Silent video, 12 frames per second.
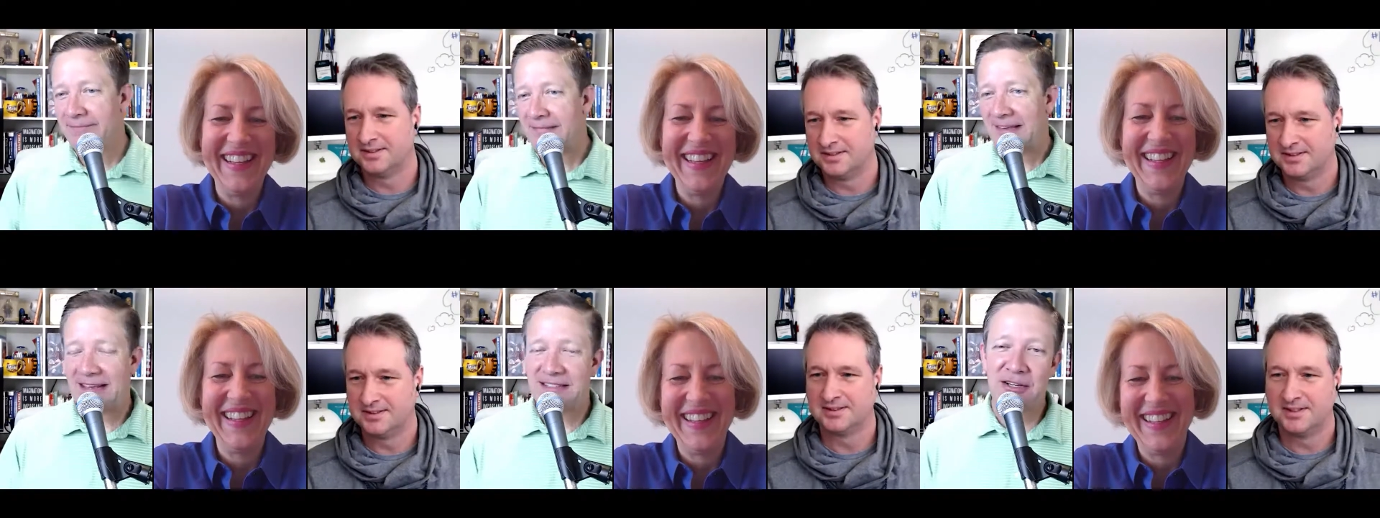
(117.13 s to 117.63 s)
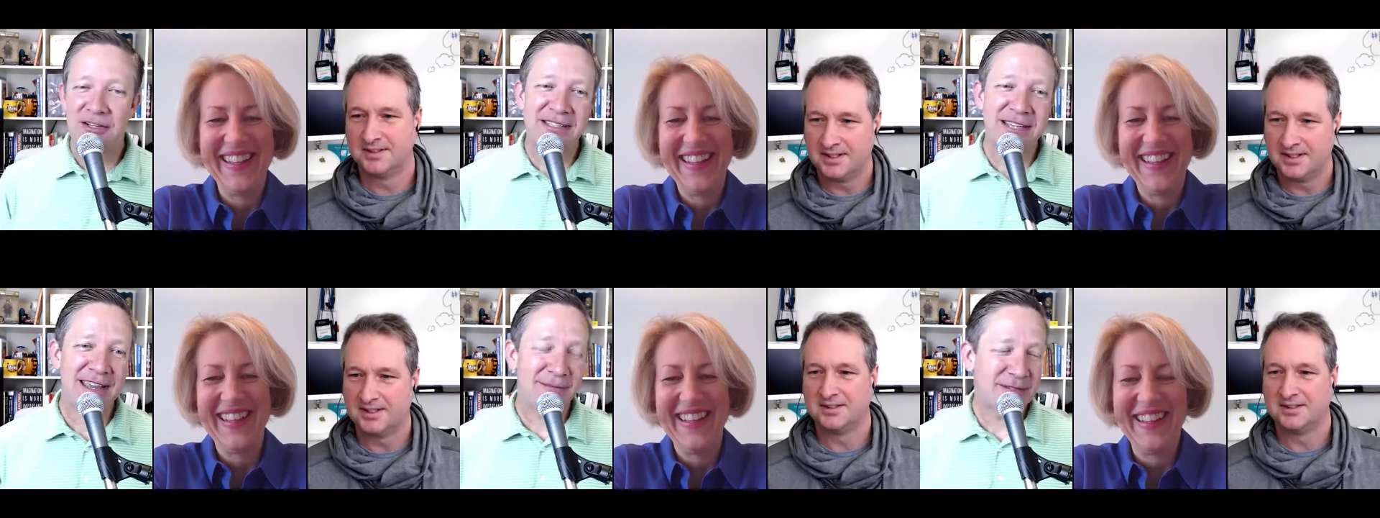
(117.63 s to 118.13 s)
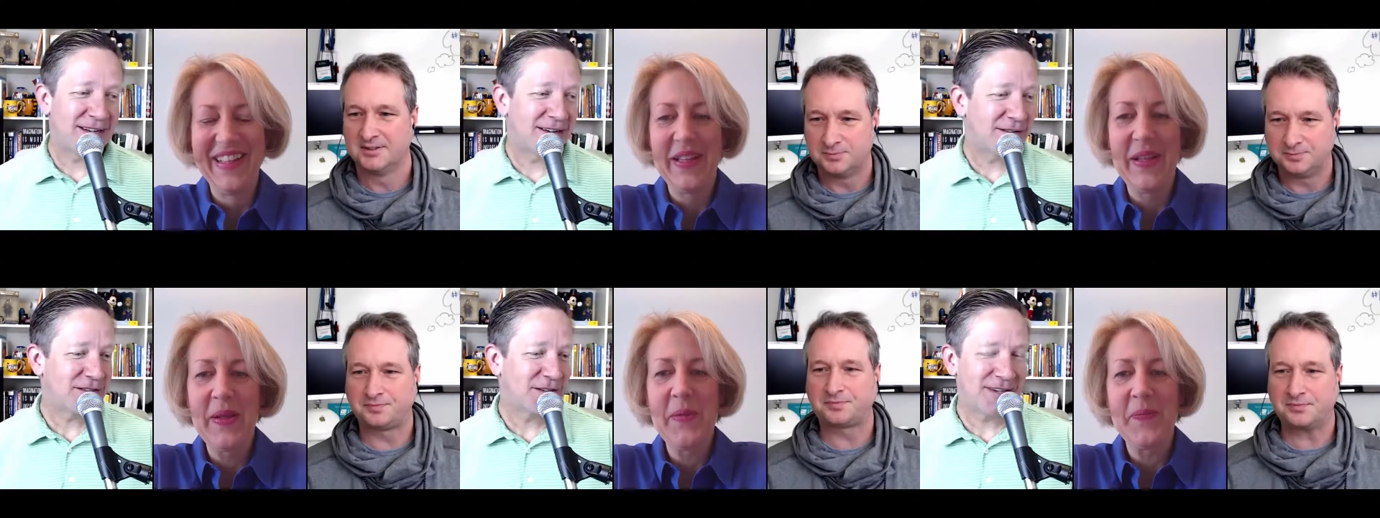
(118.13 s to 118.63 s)
Speaker 1: It's good times in
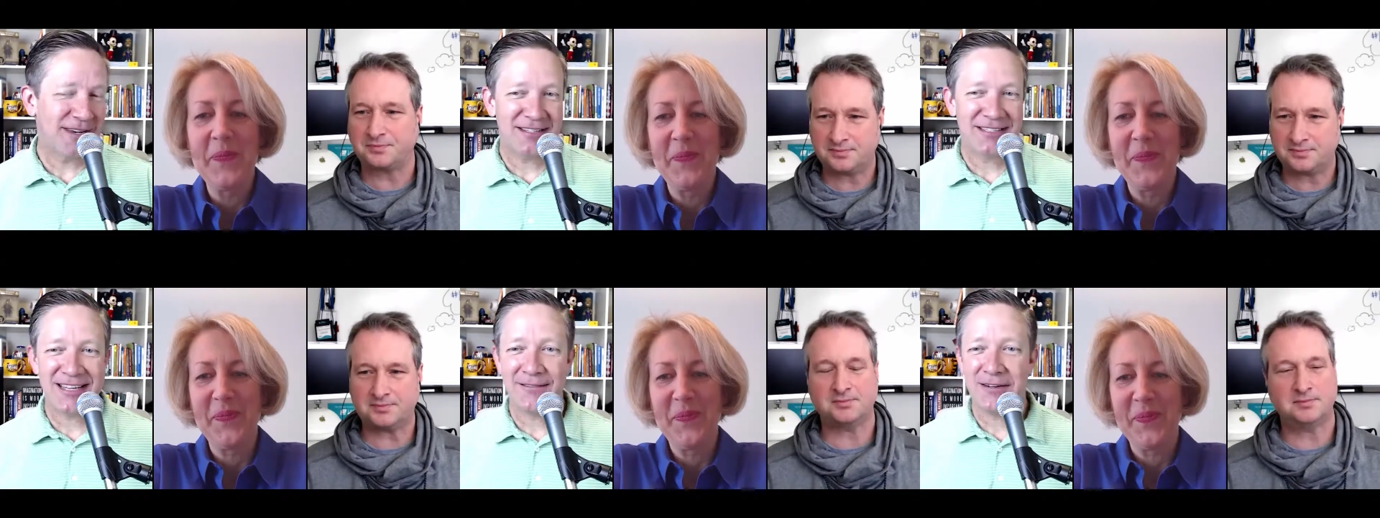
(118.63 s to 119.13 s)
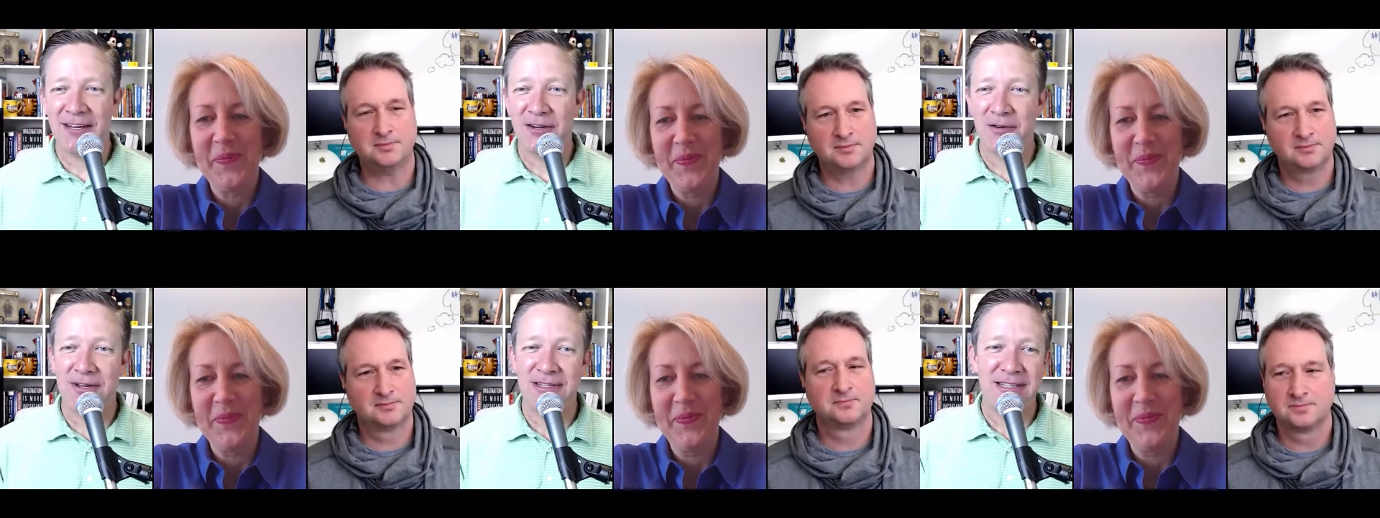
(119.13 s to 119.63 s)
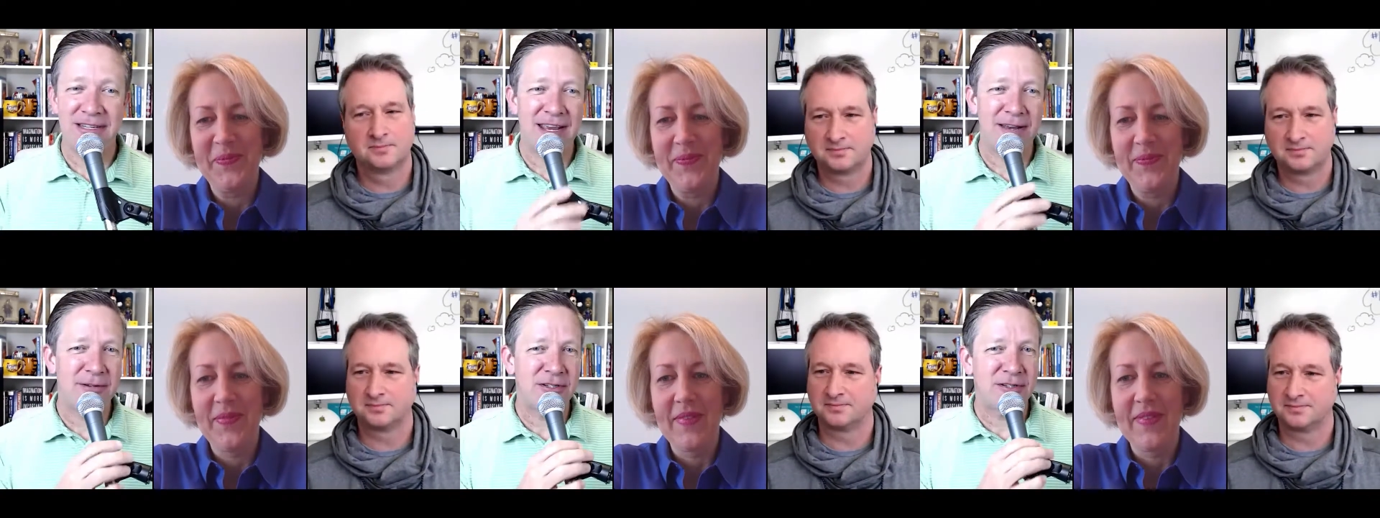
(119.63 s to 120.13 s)
Arizona. It's 70 degrees
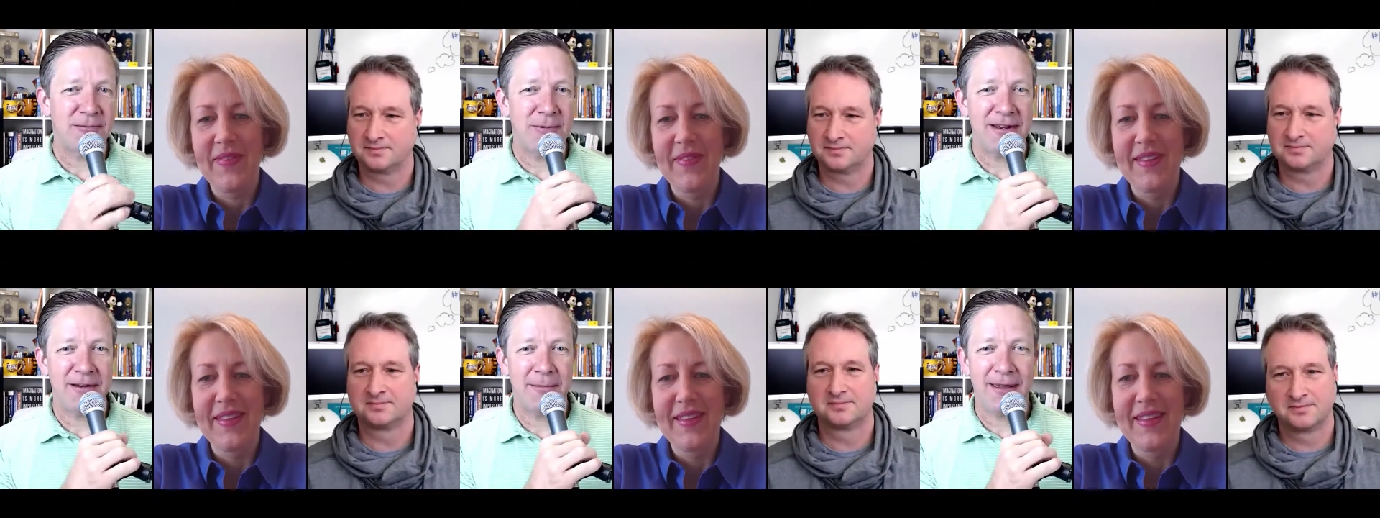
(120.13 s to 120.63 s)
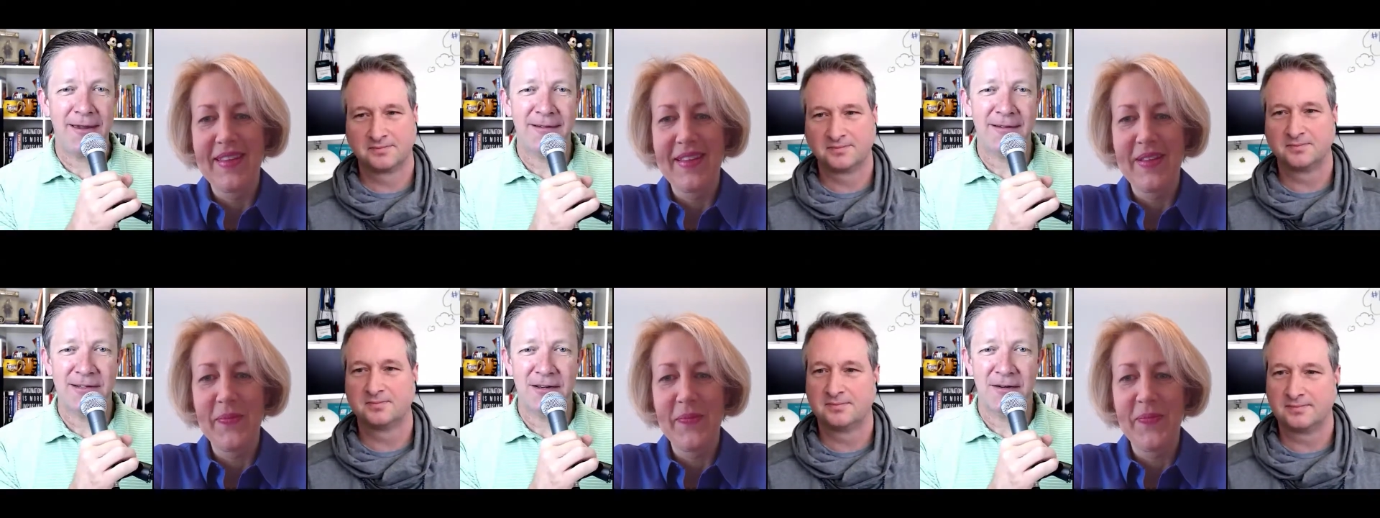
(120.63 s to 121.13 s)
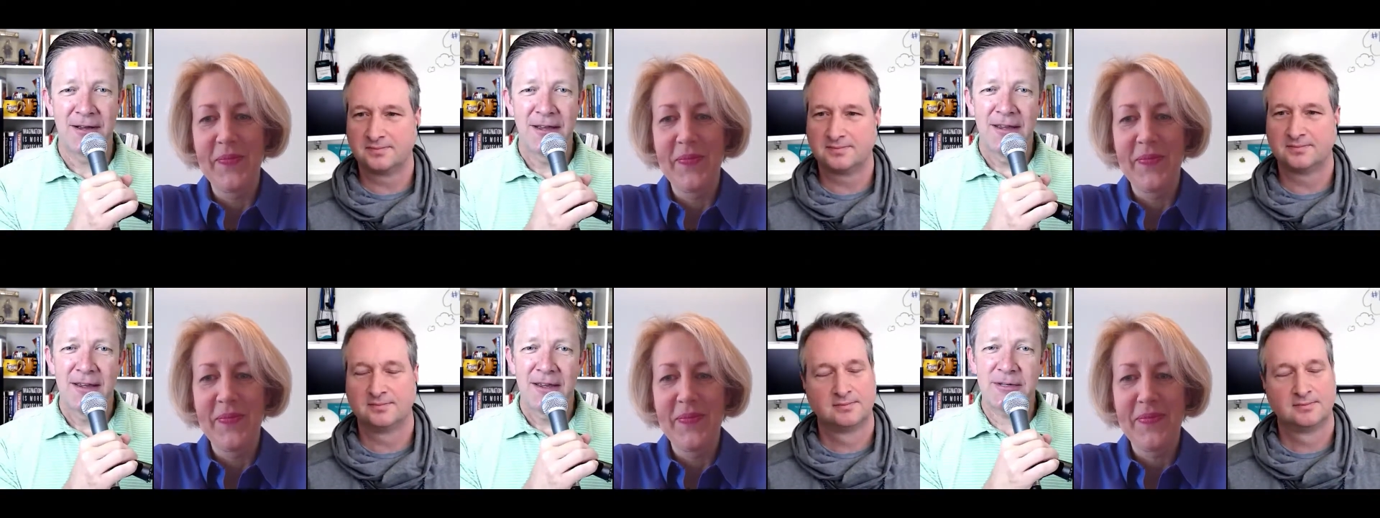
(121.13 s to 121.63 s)
today. We should be at about. So
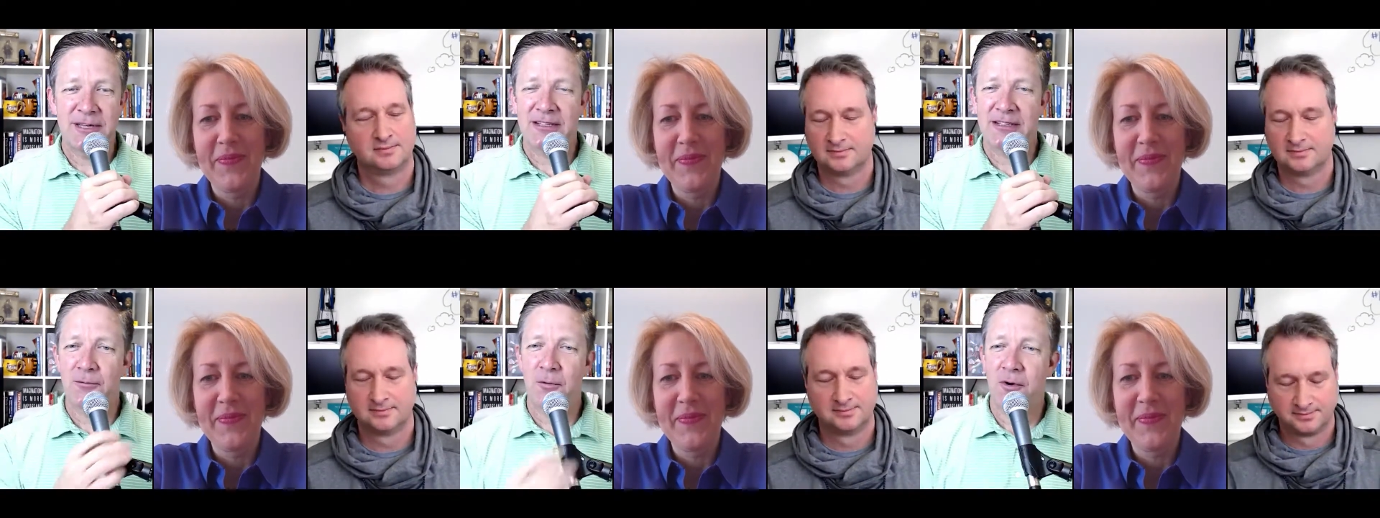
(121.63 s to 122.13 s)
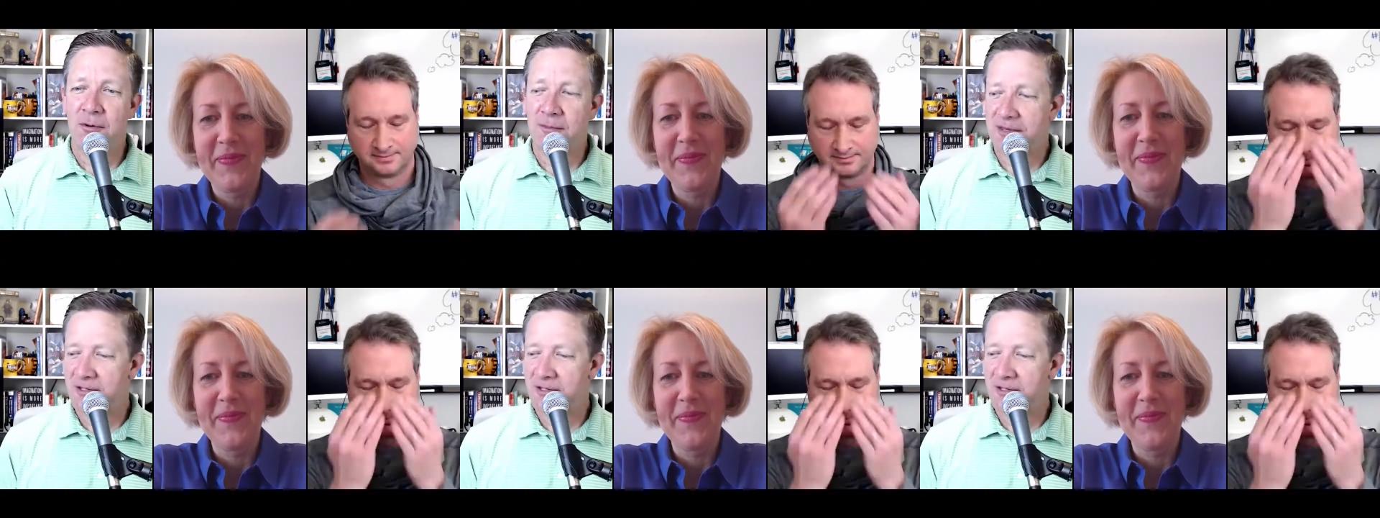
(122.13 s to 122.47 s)
it was actually warm this